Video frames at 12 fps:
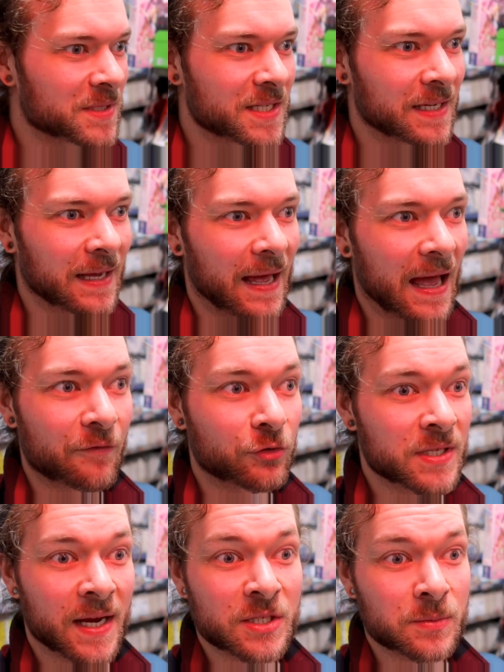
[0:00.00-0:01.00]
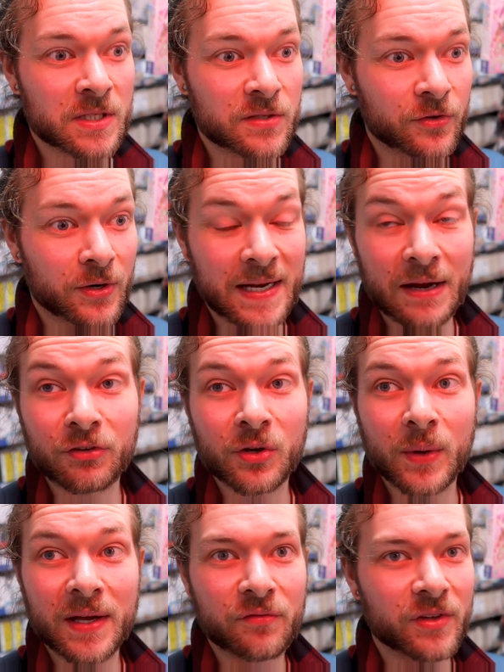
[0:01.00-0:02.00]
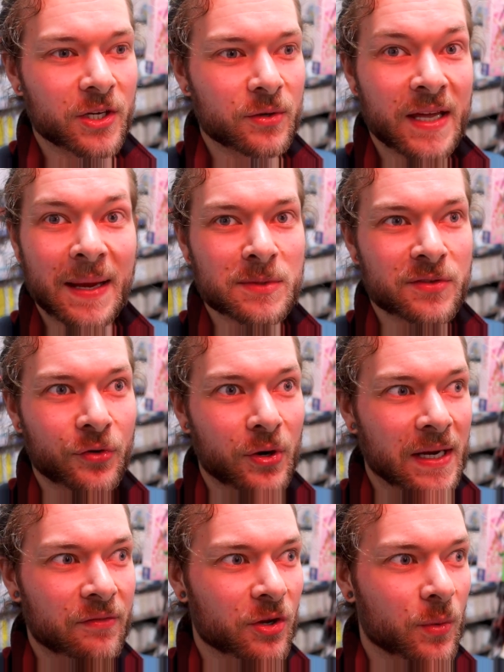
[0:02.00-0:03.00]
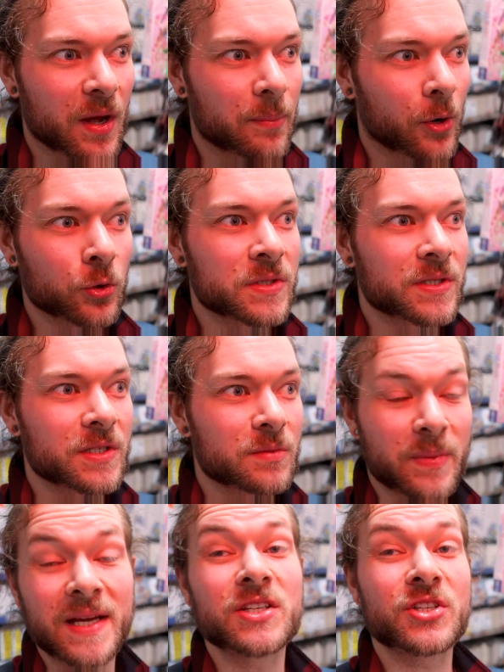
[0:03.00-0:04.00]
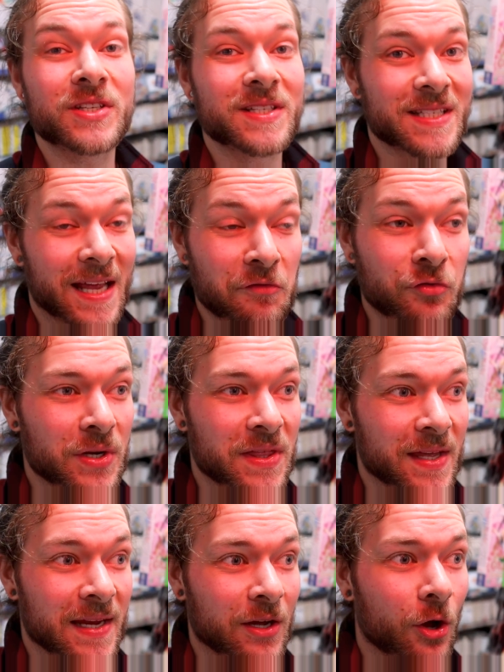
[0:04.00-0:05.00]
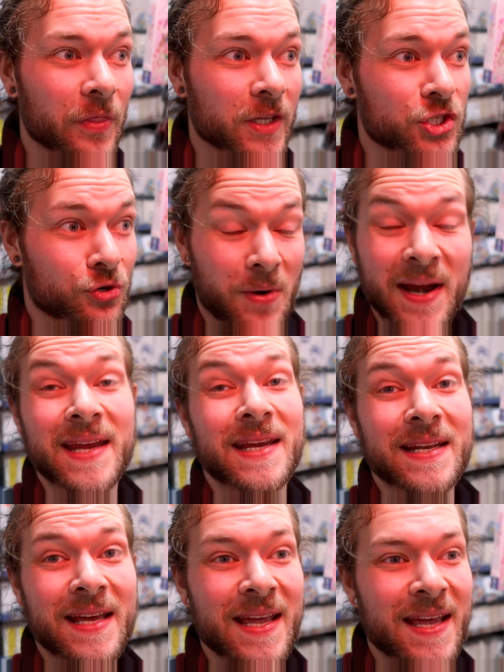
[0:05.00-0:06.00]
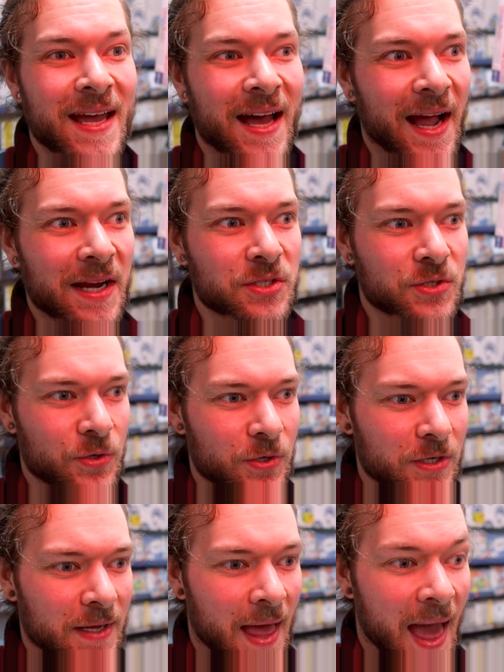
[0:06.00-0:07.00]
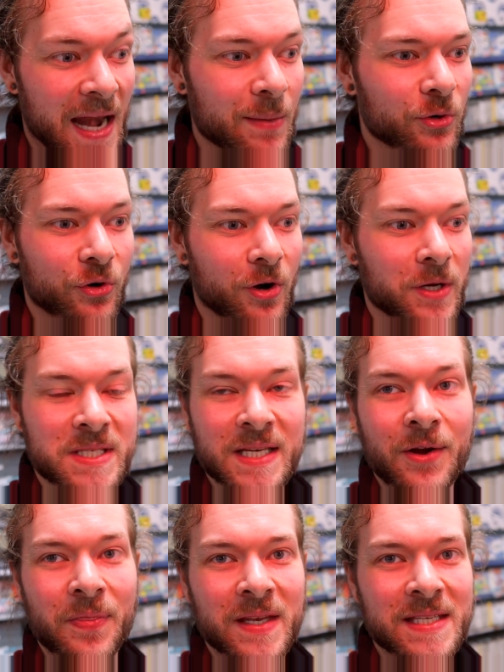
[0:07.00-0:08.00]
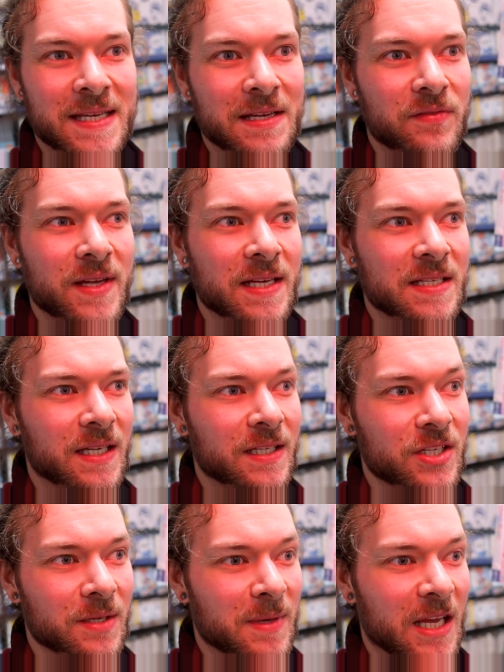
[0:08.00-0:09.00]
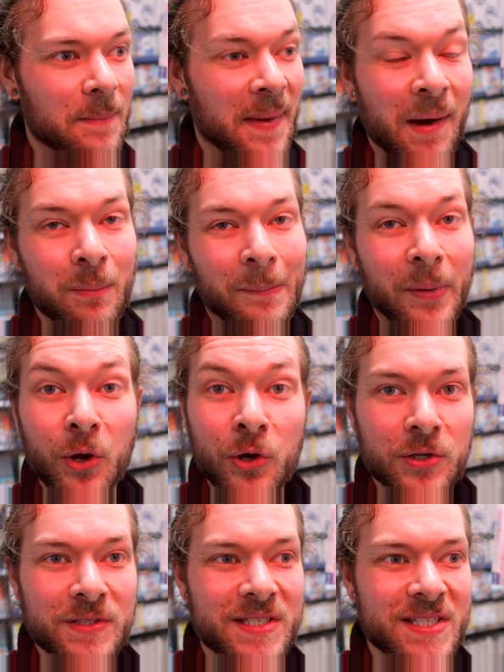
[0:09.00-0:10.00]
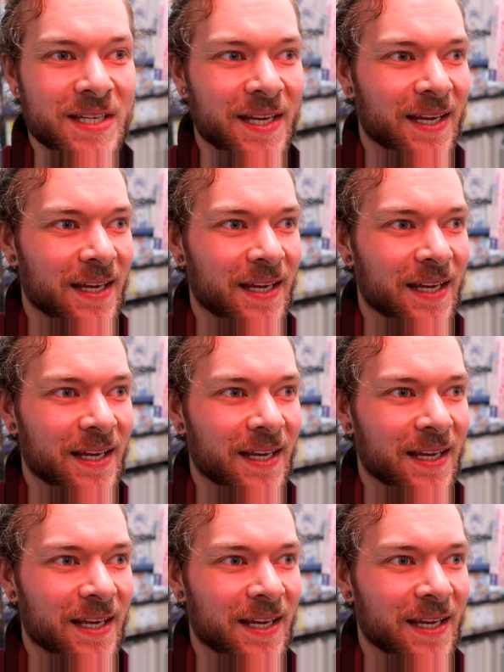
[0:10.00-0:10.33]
I'm seeing advertisements for it everywhere, video games for it everywhere, posters, pictures, everything. On the train, I saw Animal Crossing on the T V teaching me about birds.